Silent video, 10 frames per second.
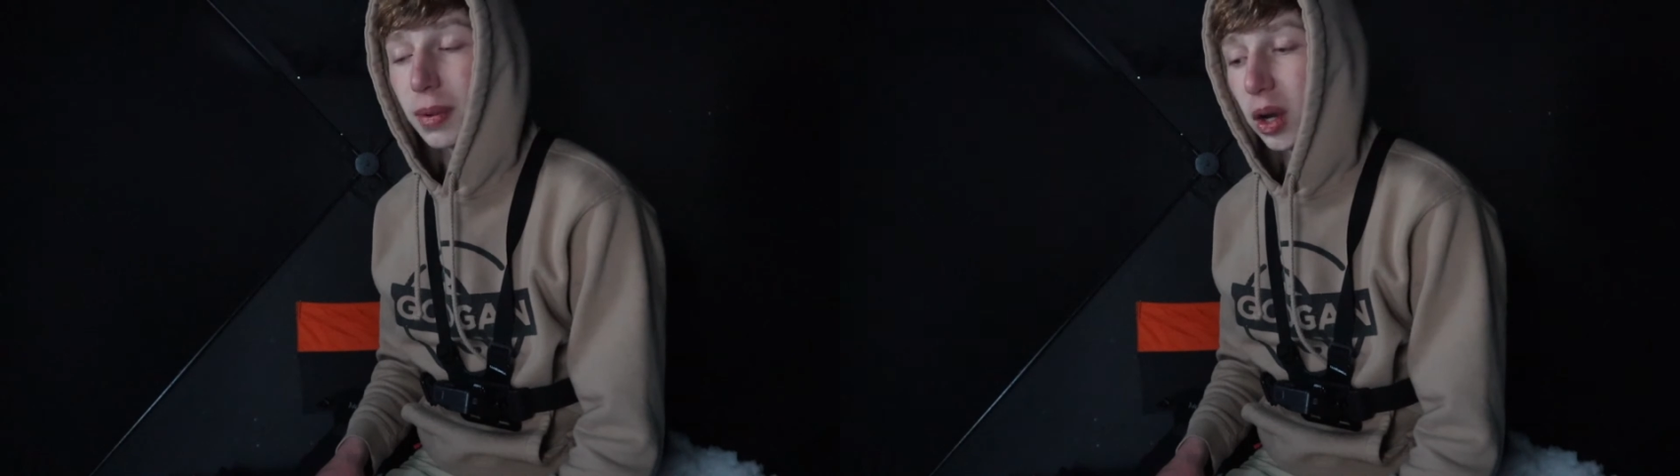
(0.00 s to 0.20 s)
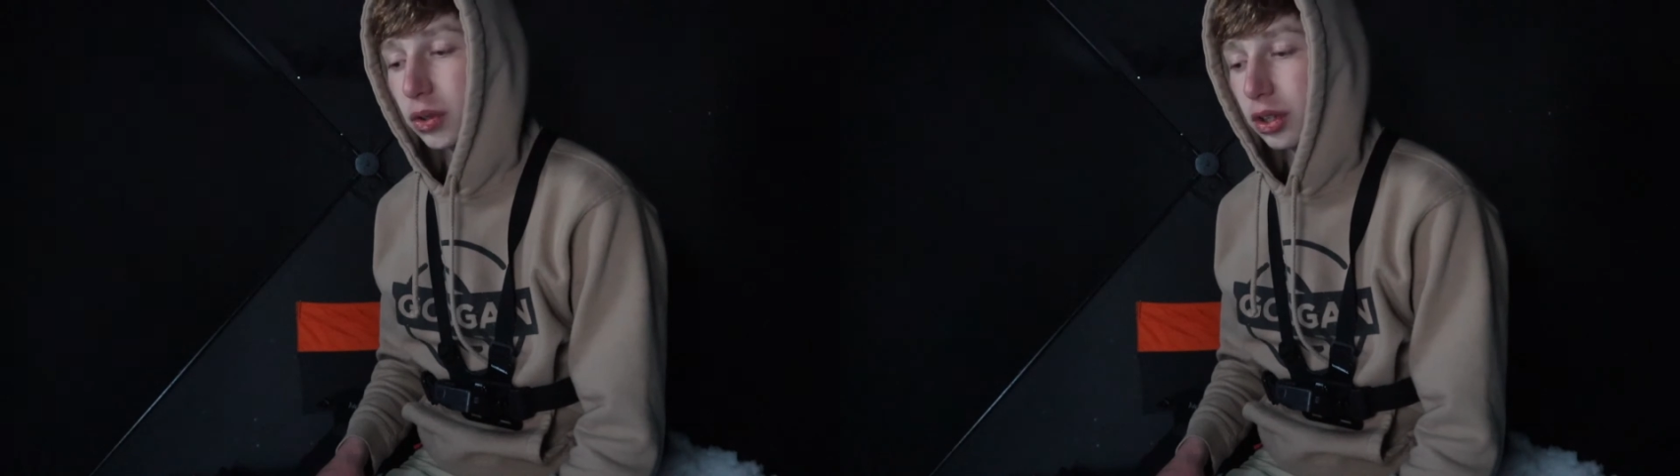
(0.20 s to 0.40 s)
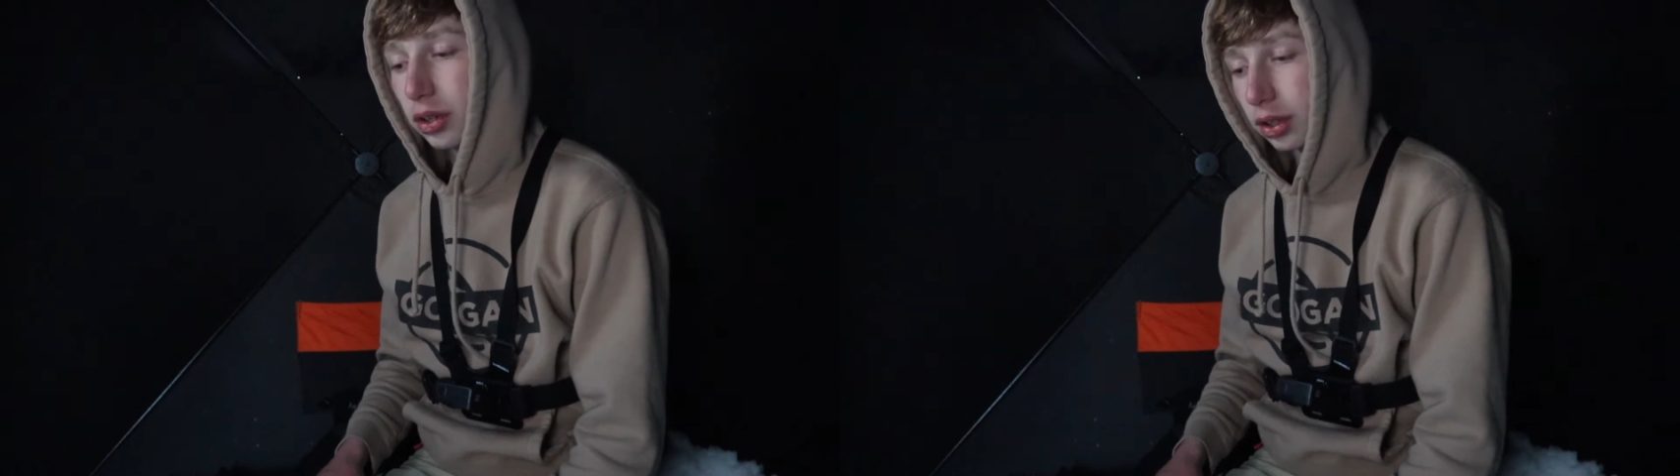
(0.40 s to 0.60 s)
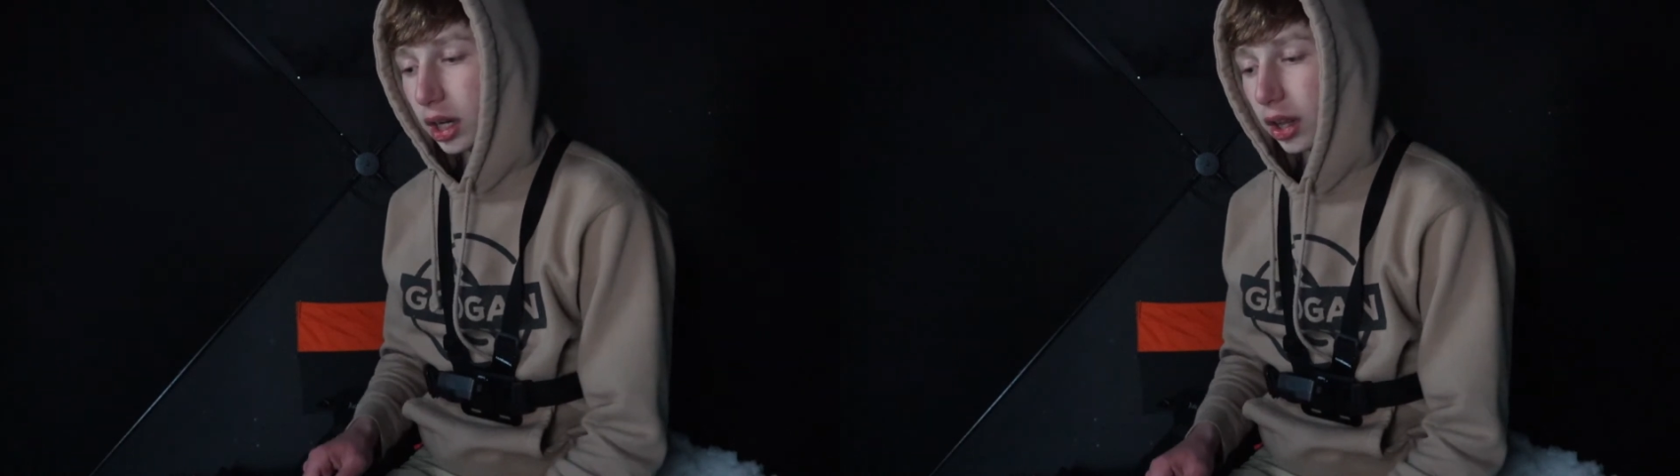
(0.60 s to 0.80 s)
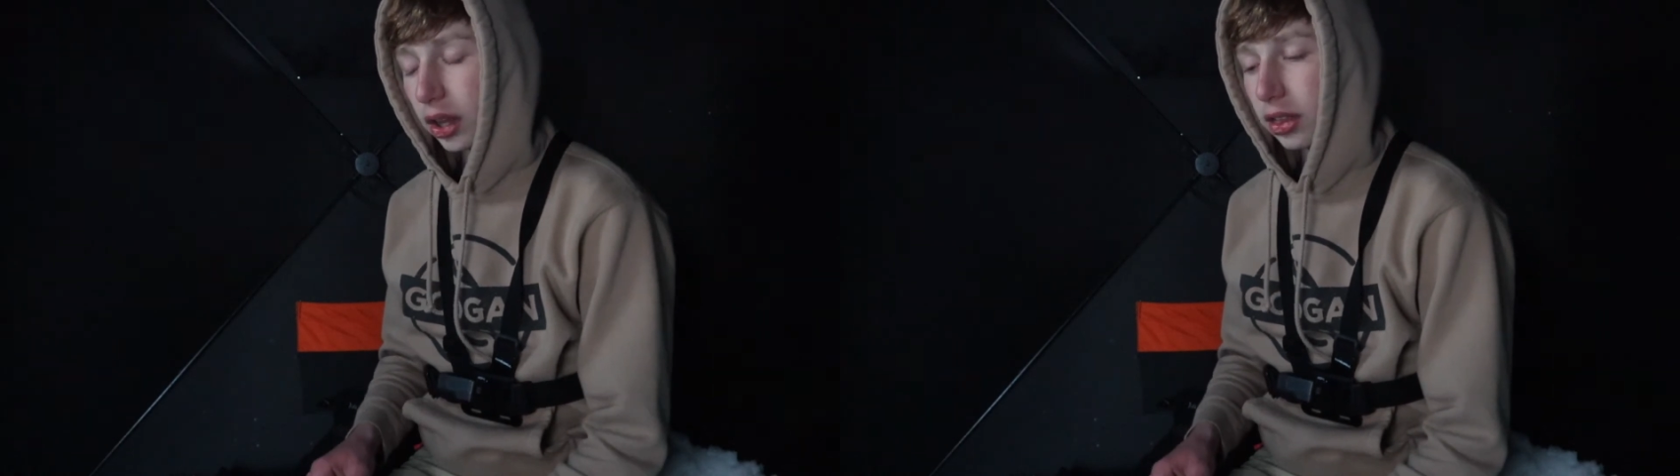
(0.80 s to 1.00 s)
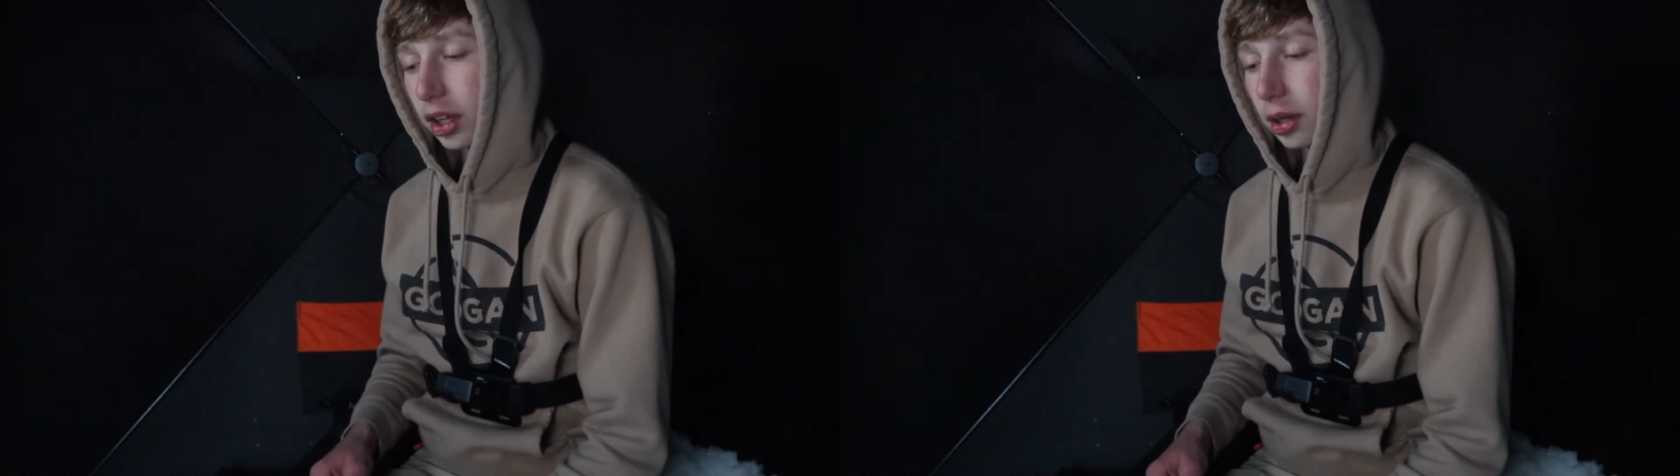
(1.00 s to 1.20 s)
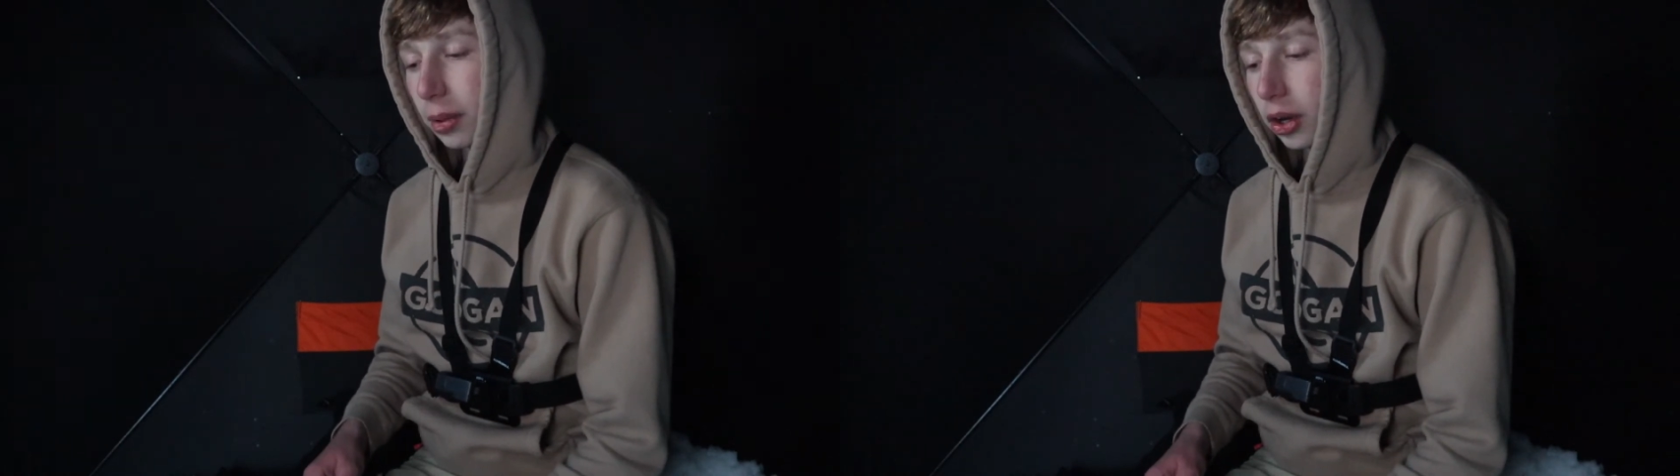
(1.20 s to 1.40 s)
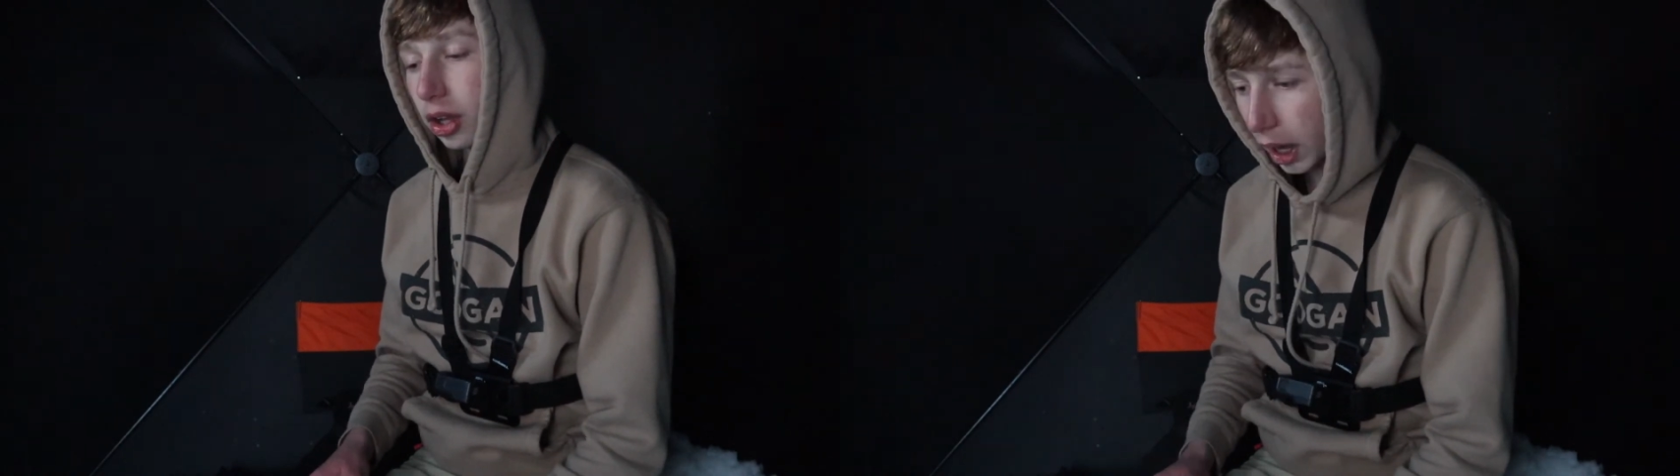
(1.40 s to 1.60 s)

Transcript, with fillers: about to, now that I think about it.